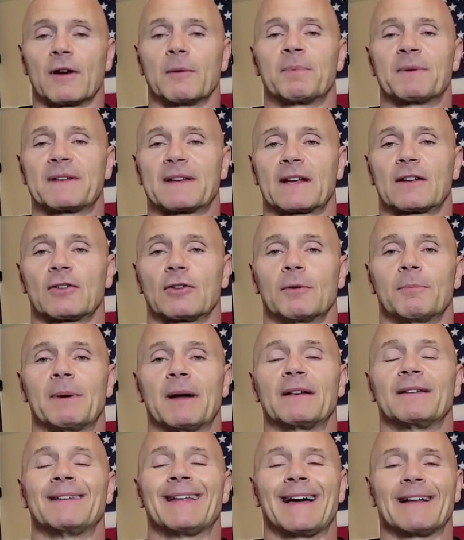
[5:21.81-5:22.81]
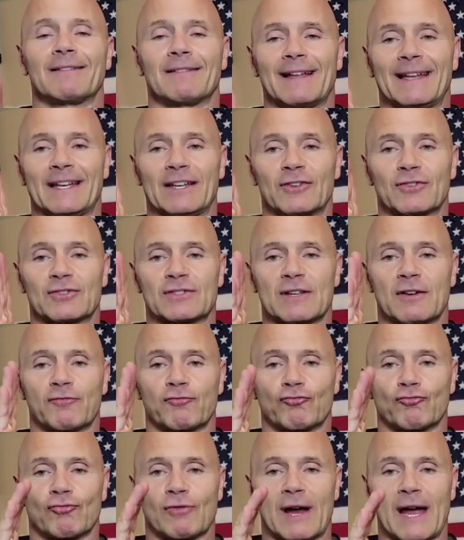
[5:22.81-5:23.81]
very particular about not letting
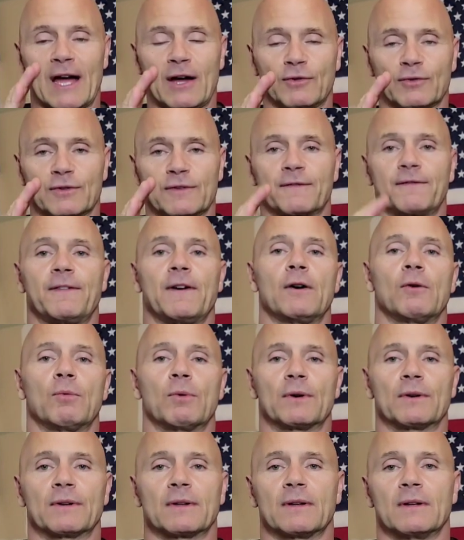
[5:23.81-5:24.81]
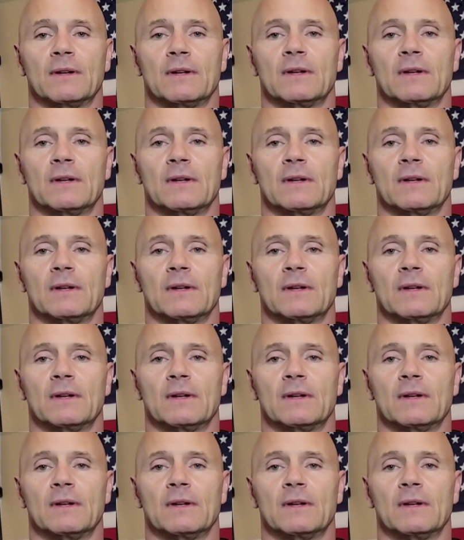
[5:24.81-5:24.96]
yourself round forward.